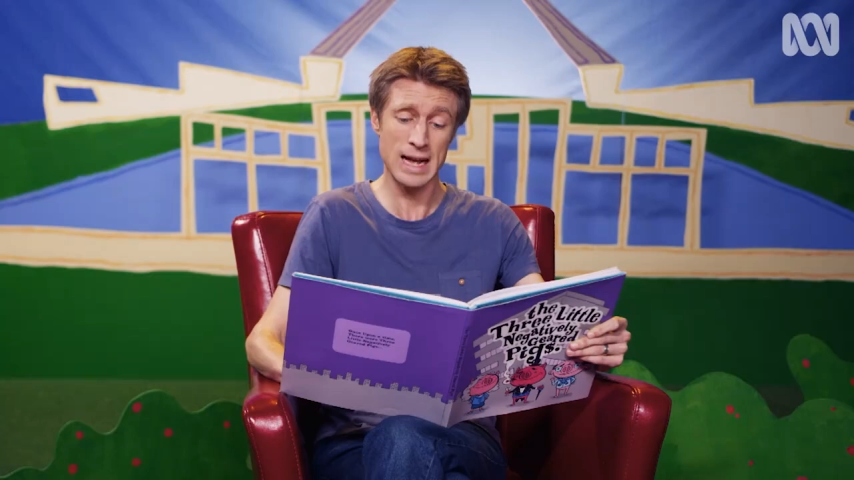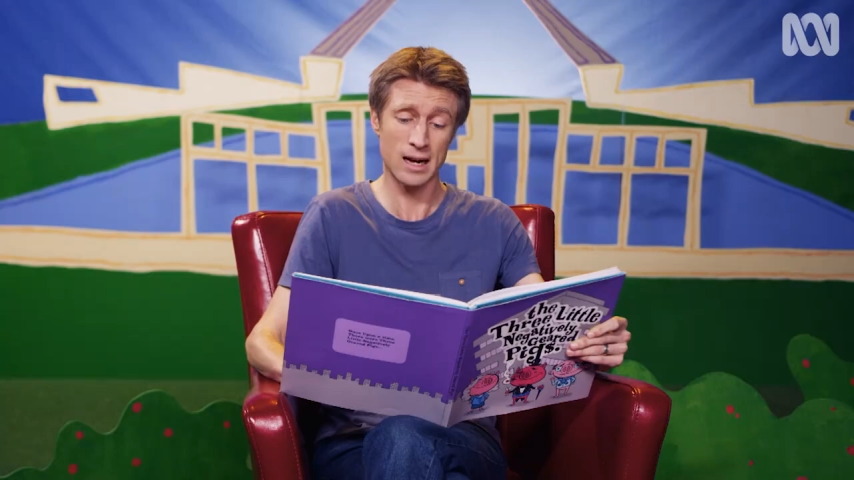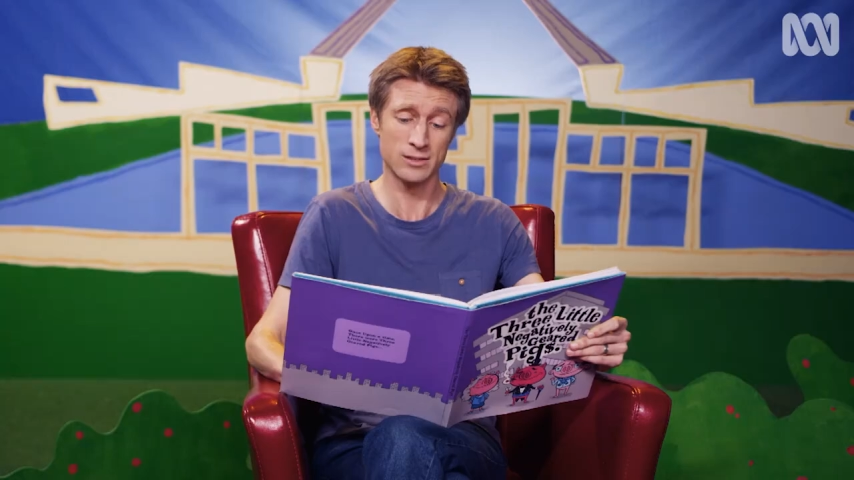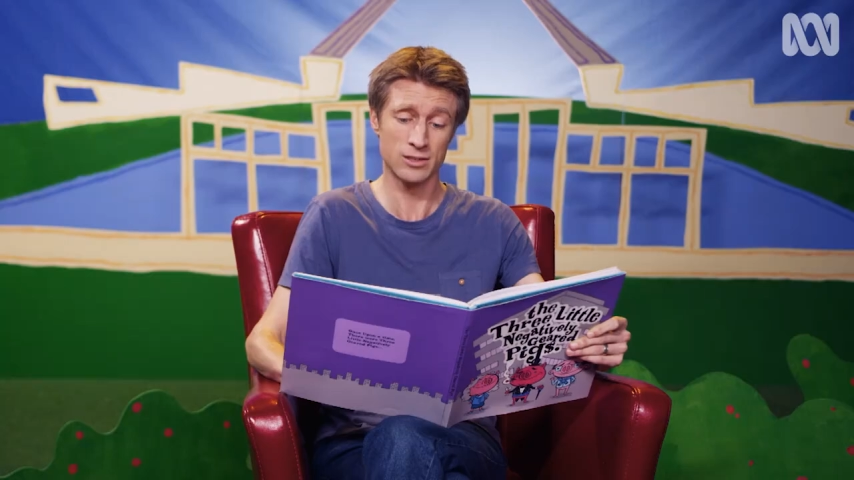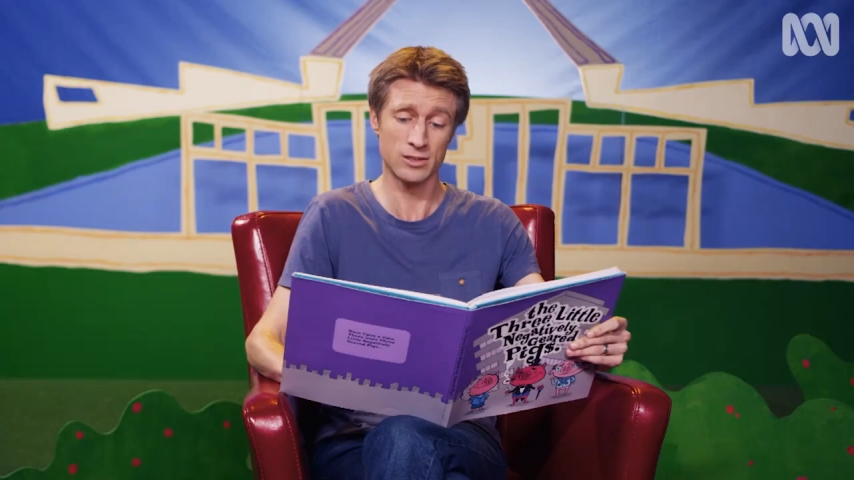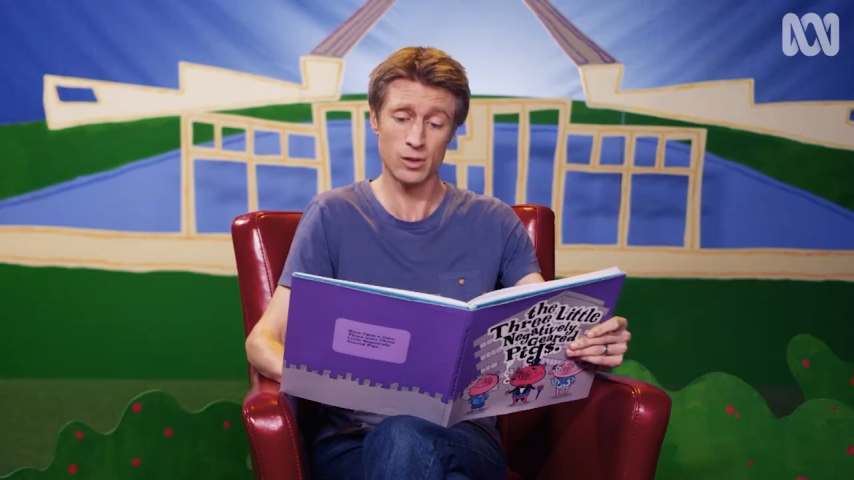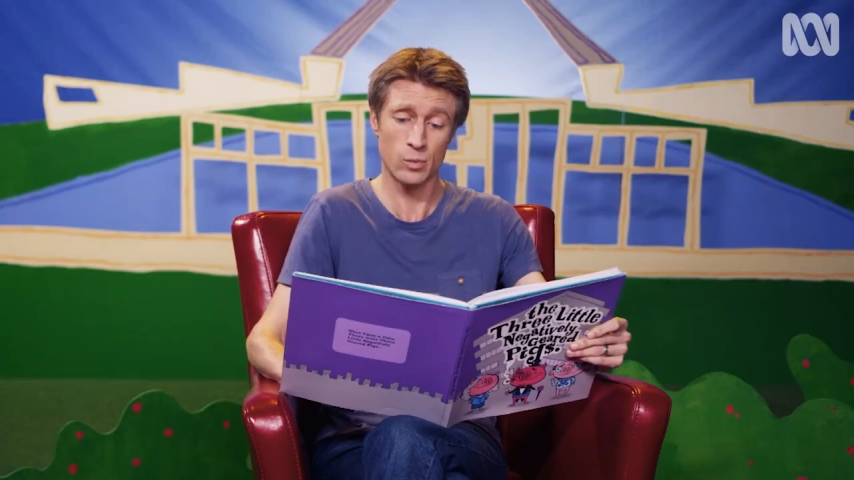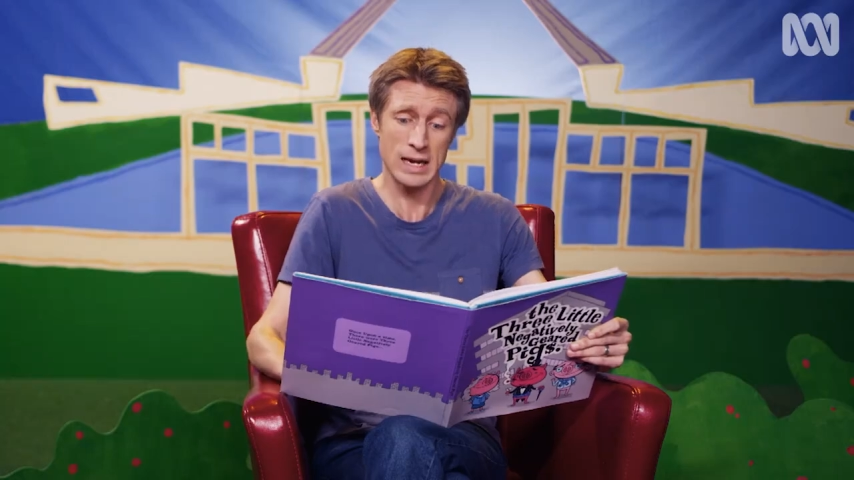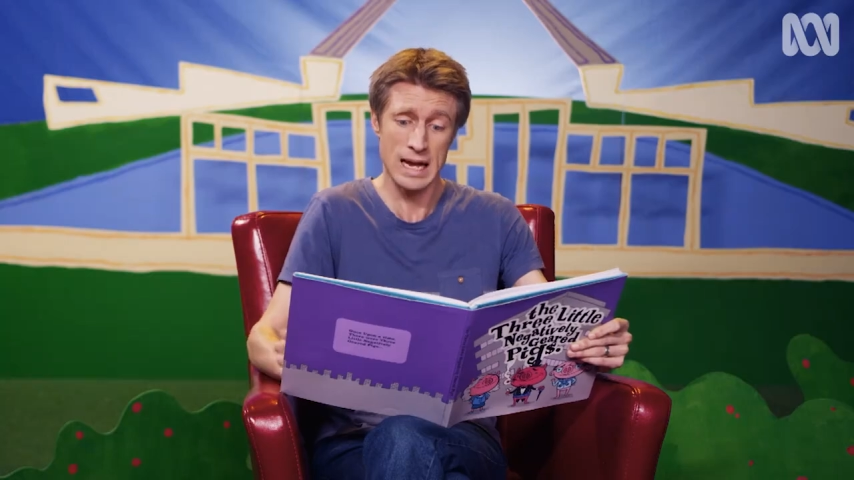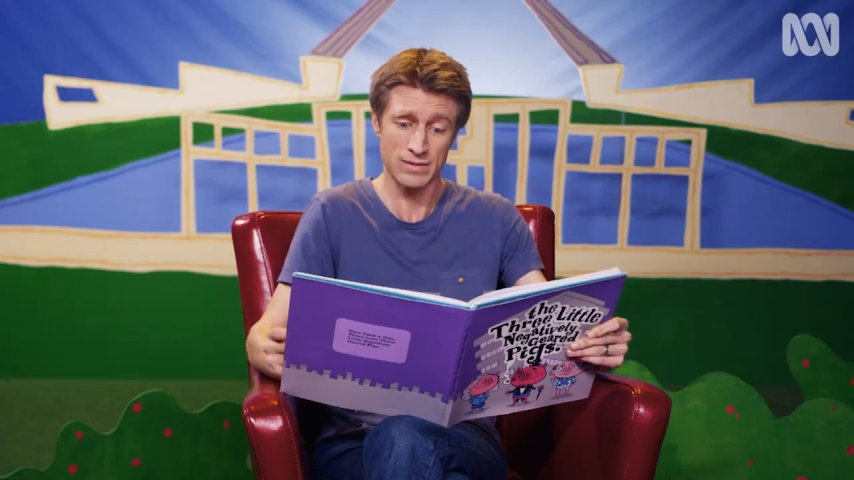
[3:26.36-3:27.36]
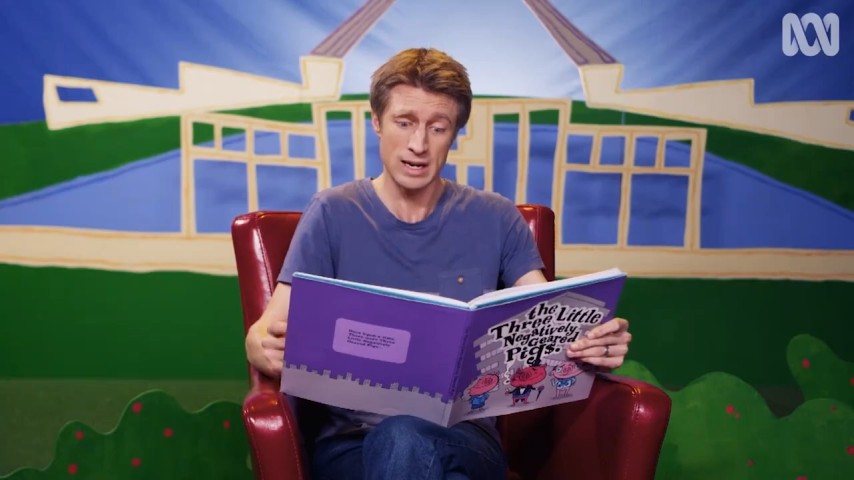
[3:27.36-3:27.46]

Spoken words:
houses and we have